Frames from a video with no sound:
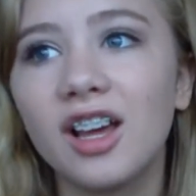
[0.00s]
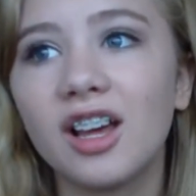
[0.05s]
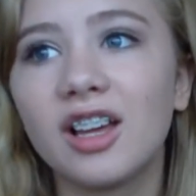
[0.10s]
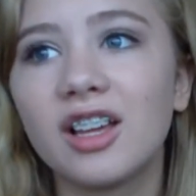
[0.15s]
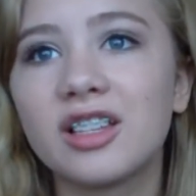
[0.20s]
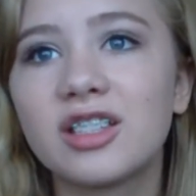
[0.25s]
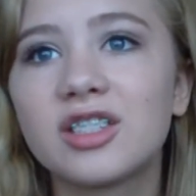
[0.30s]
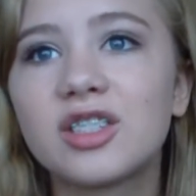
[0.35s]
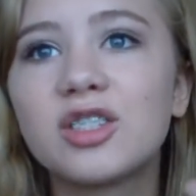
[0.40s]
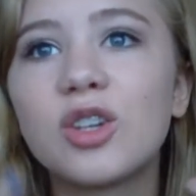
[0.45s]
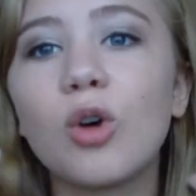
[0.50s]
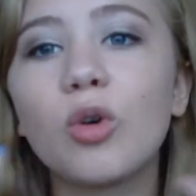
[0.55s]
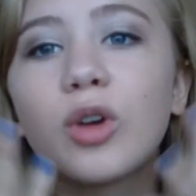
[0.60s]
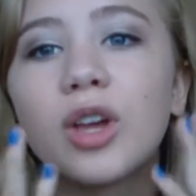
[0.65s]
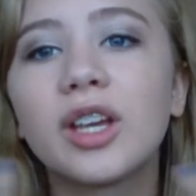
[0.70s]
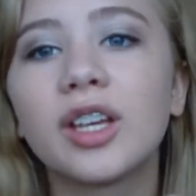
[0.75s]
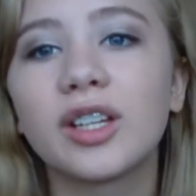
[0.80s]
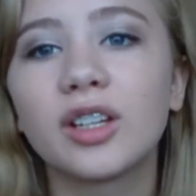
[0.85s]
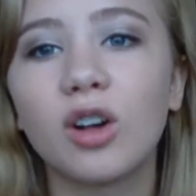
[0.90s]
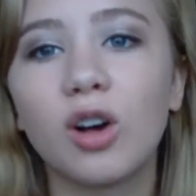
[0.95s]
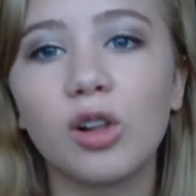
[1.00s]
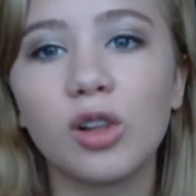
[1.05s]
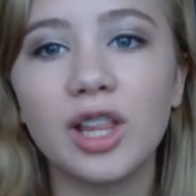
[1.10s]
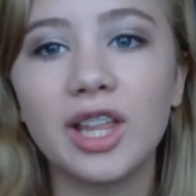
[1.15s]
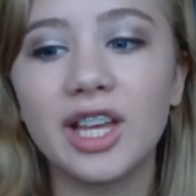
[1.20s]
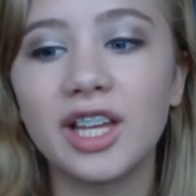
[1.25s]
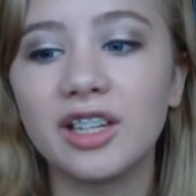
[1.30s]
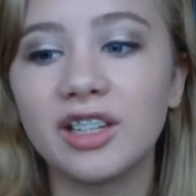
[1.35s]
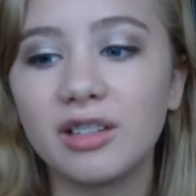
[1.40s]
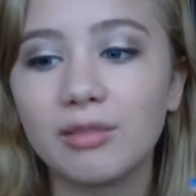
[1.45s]
soaking it all
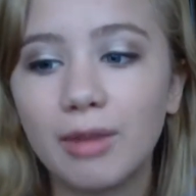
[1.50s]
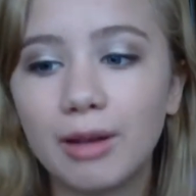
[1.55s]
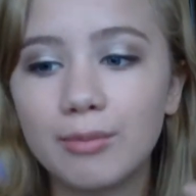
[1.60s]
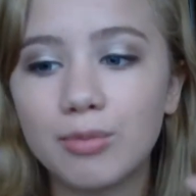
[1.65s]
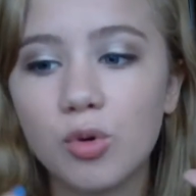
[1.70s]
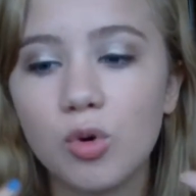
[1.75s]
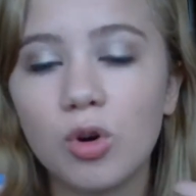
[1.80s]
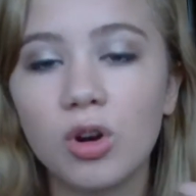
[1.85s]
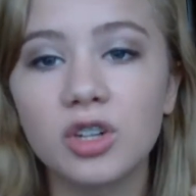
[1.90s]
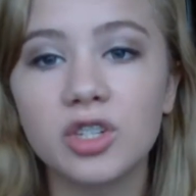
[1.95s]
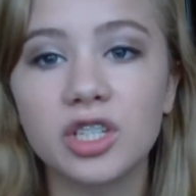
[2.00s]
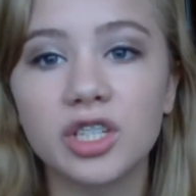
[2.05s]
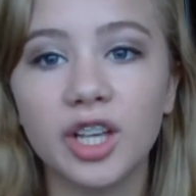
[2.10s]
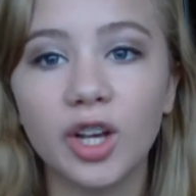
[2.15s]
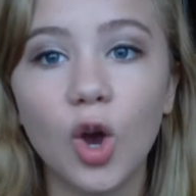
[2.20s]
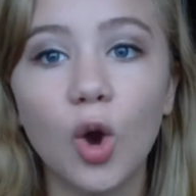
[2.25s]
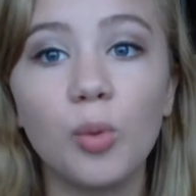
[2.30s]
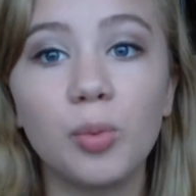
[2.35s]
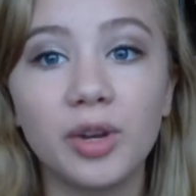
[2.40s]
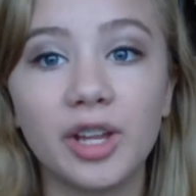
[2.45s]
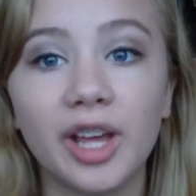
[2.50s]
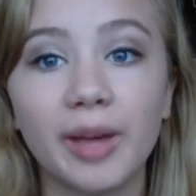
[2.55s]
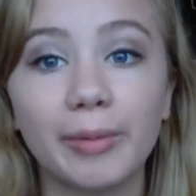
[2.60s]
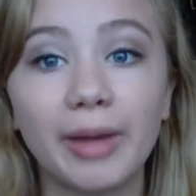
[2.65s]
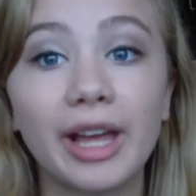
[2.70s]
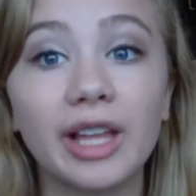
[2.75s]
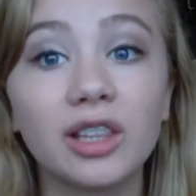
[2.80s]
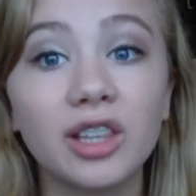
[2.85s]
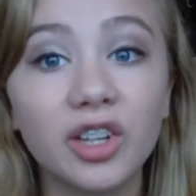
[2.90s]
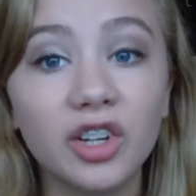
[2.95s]
in, and my pores just, like, opening up.
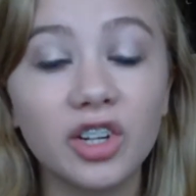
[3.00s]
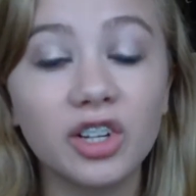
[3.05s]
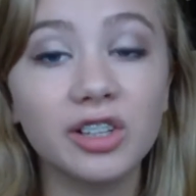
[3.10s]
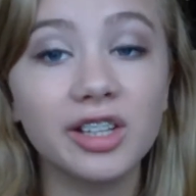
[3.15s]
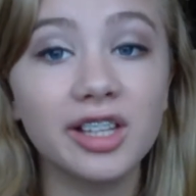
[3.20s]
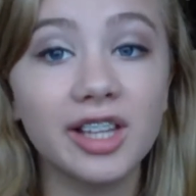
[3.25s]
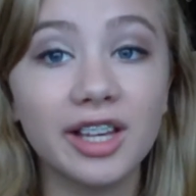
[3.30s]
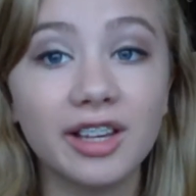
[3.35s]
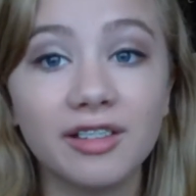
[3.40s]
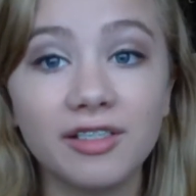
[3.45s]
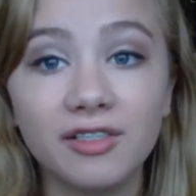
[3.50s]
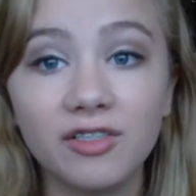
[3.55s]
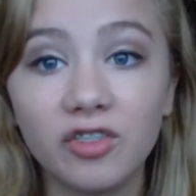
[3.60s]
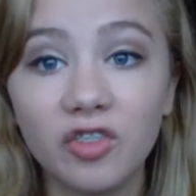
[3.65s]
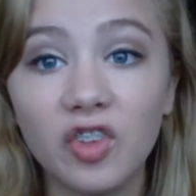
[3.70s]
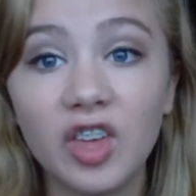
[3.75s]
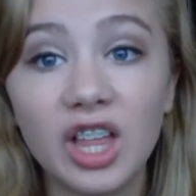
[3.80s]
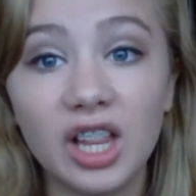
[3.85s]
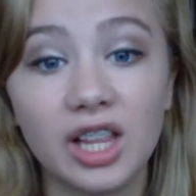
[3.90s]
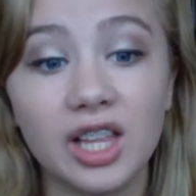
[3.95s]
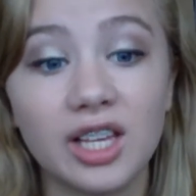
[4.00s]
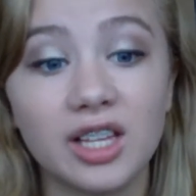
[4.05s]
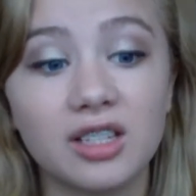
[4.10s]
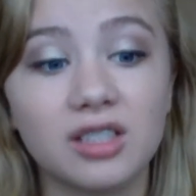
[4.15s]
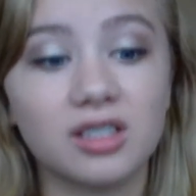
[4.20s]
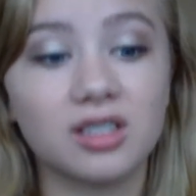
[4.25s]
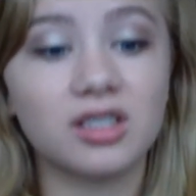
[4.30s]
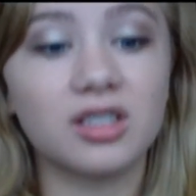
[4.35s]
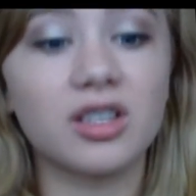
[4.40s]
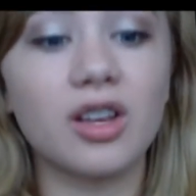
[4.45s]
I literally, like, feel it.
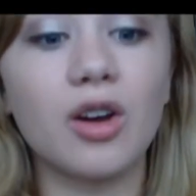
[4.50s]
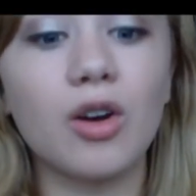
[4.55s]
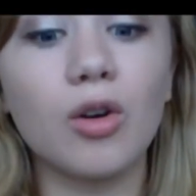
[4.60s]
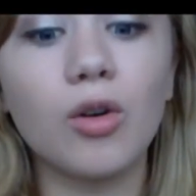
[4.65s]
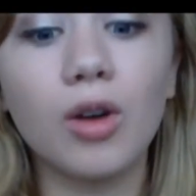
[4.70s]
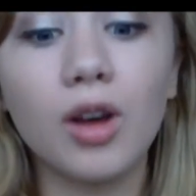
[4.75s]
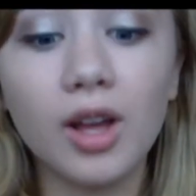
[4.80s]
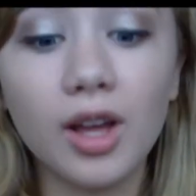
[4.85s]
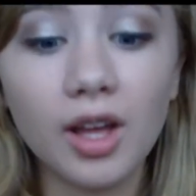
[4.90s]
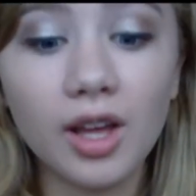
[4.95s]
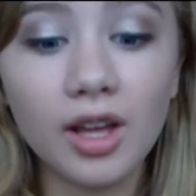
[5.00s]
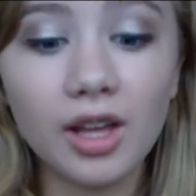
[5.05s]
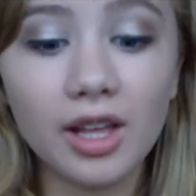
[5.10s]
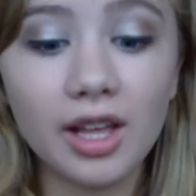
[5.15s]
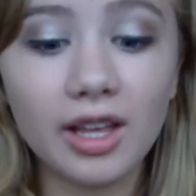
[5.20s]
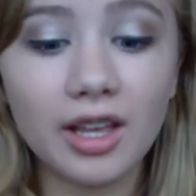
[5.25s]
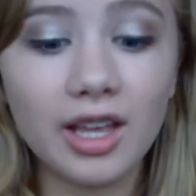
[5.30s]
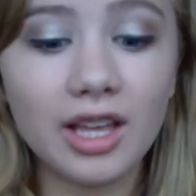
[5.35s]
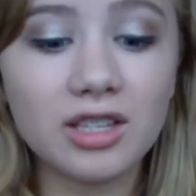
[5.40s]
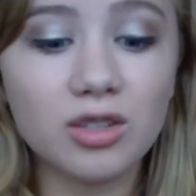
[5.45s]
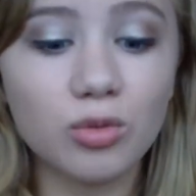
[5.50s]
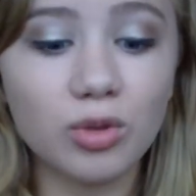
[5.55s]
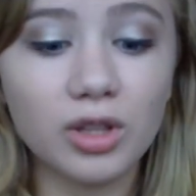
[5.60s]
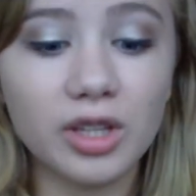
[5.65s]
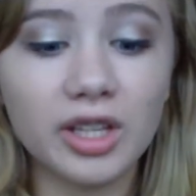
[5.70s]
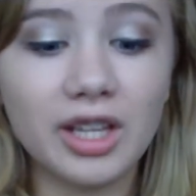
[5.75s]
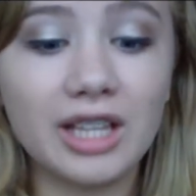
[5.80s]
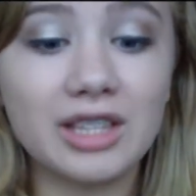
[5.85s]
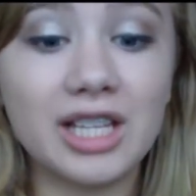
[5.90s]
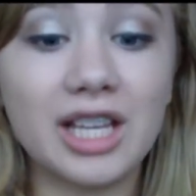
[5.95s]
So it's really,
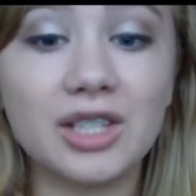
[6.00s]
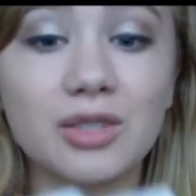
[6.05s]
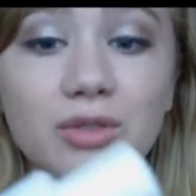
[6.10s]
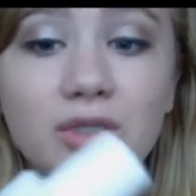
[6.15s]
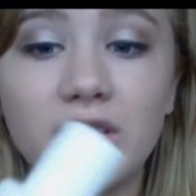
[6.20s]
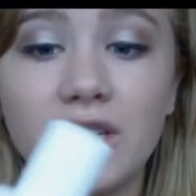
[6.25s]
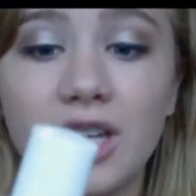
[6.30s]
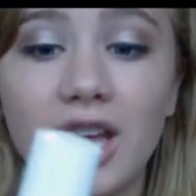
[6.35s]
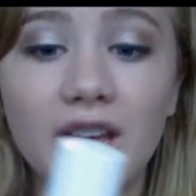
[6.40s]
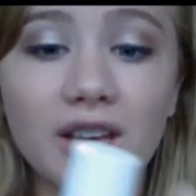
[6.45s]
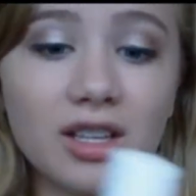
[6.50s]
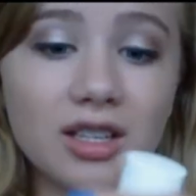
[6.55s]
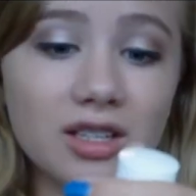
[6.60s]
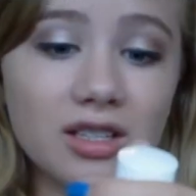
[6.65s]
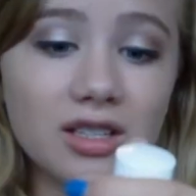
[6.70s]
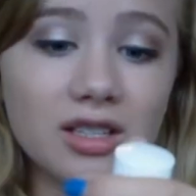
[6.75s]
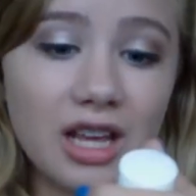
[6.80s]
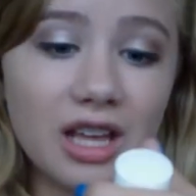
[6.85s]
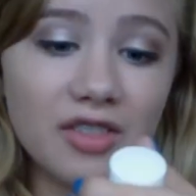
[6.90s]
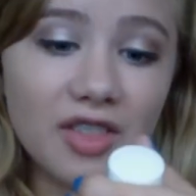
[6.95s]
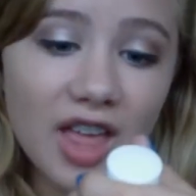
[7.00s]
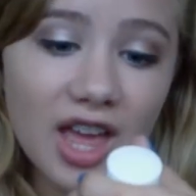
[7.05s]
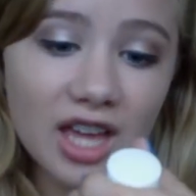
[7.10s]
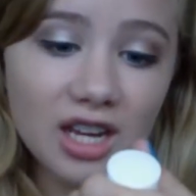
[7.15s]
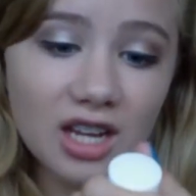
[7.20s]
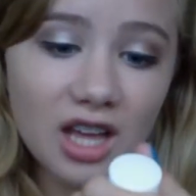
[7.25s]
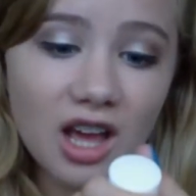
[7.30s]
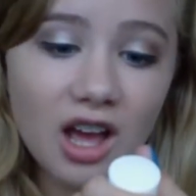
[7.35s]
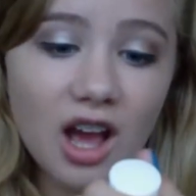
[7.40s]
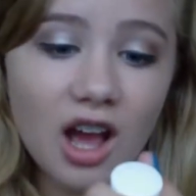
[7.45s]
that's really nice. And
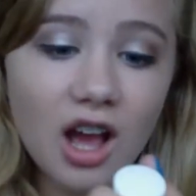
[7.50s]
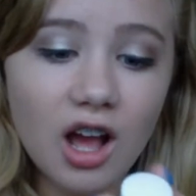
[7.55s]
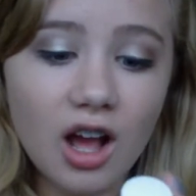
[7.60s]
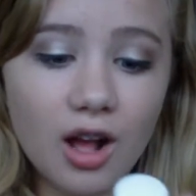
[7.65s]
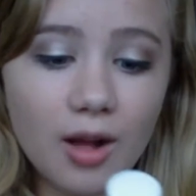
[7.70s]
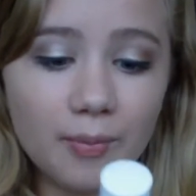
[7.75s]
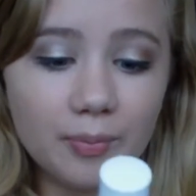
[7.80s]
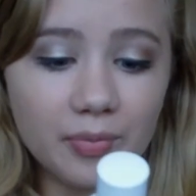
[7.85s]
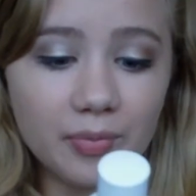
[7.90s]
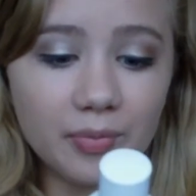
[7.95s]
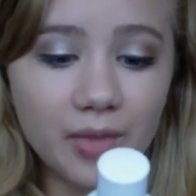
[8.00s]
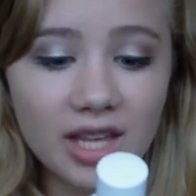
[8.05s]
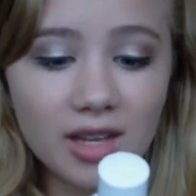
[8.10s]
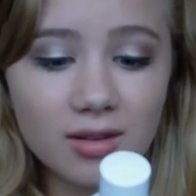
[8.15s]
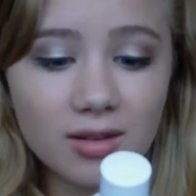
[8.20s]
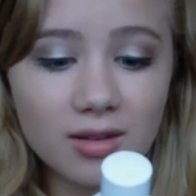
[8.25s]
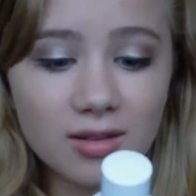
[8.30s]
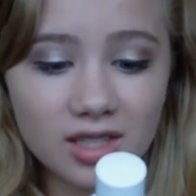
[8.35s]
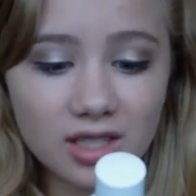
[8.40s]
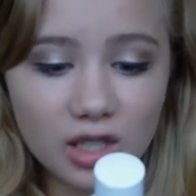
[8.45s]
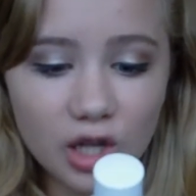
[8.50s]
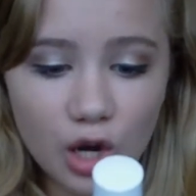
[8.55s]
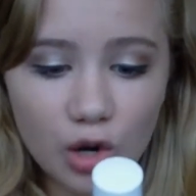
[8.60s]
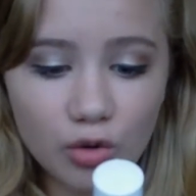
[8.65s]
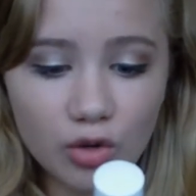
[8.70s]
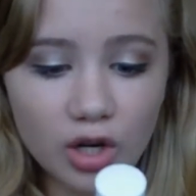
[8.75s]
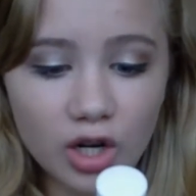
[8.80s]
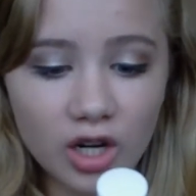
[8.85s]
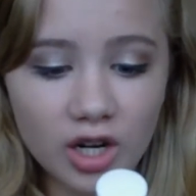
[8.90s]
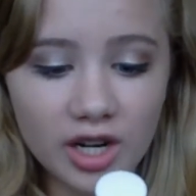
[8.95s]
then I use the
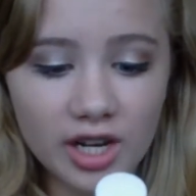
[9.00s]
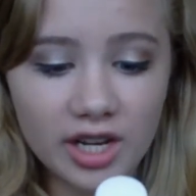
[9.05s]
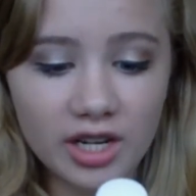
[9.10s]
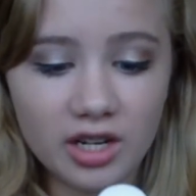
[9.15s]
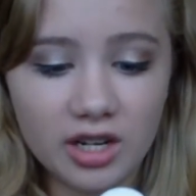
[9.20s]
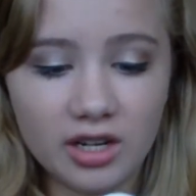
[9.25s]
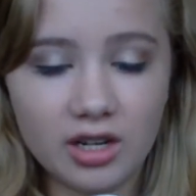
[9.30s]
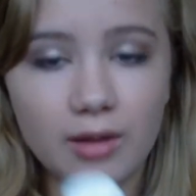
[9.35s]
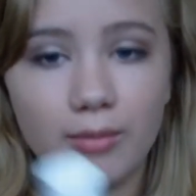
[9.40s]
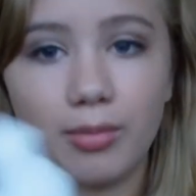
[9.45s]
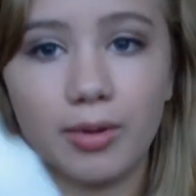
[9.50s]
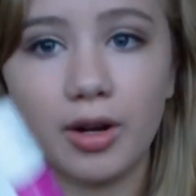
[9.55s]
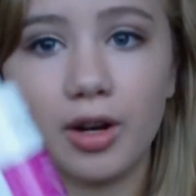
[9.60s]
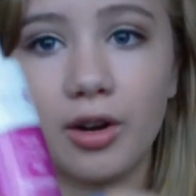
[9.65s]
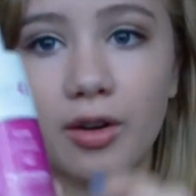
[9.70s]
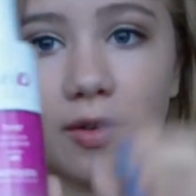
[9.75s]
toner in number